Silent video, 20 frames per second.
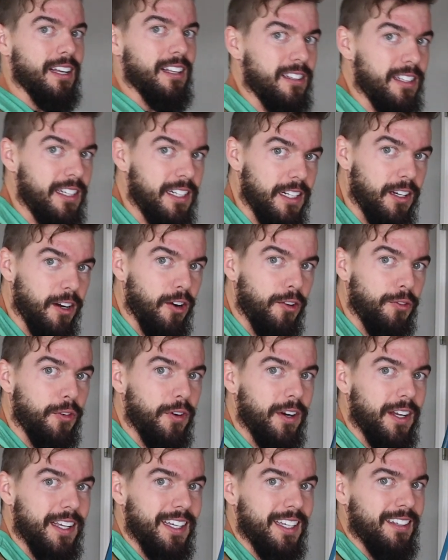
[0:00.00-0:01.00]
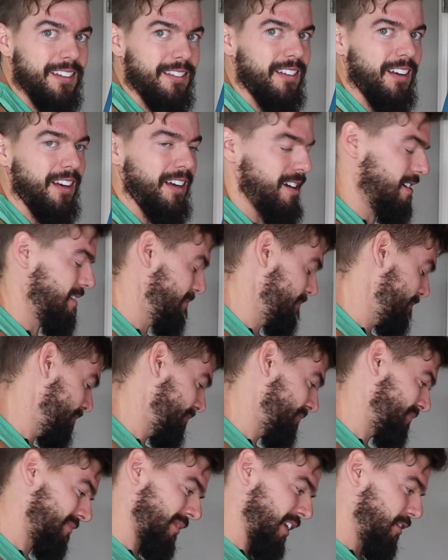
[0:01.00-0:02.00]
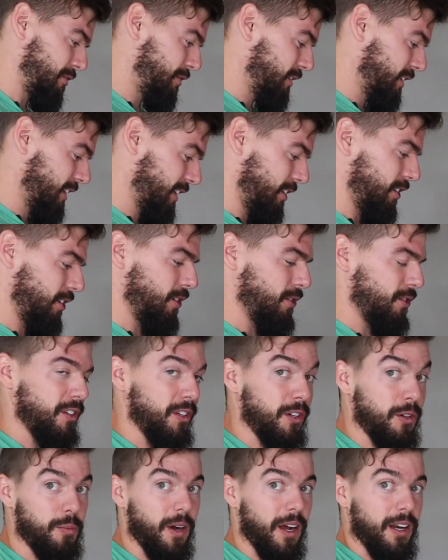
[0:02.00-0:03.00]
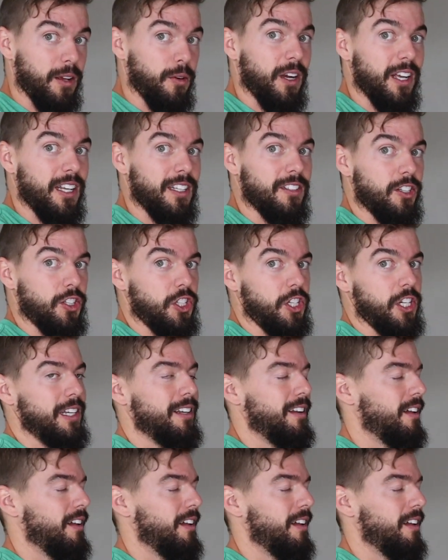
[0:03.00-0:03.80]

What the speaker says: Leaning over it, I feel like you're using your body weight to cheat.